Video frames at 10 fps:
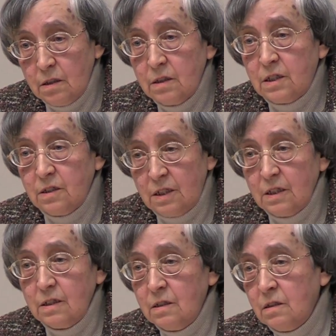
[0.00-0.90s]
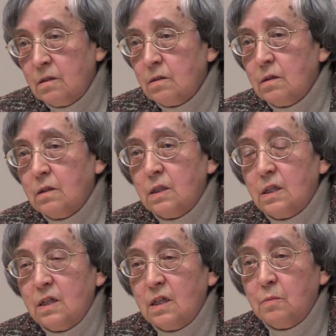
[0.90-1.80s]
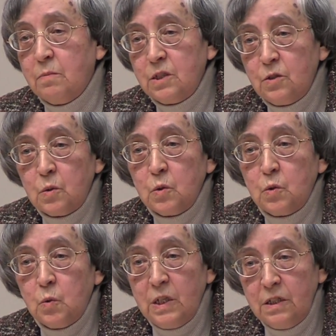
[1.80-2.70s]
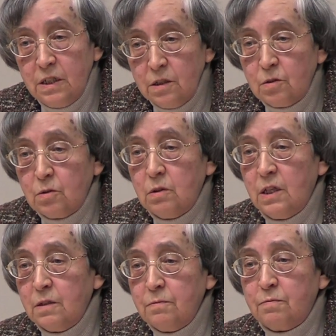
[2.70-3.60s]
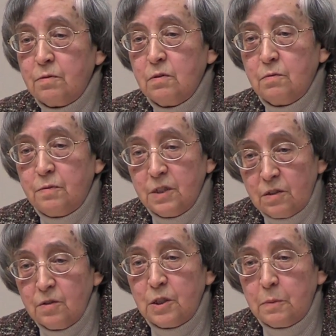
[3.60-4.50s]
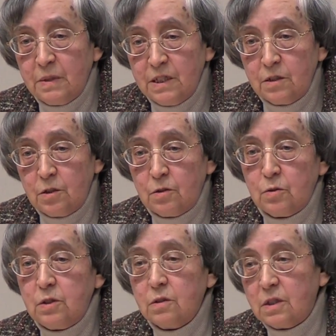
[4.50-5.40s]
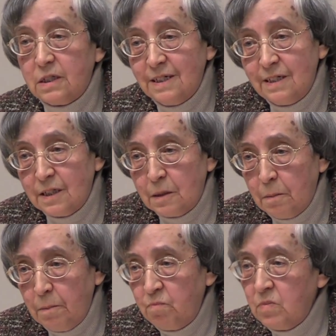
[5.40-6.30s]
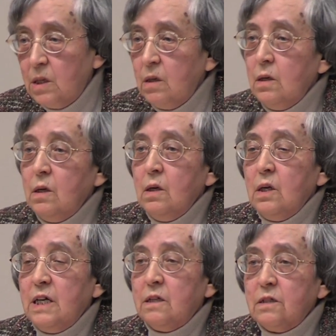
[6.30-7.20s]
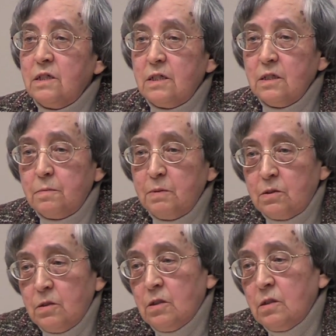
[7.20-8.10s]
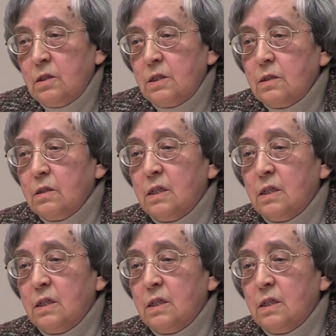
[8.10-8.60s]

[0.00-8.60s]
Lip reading: sustained, but we need to have fiscal space to sustain them. And this is because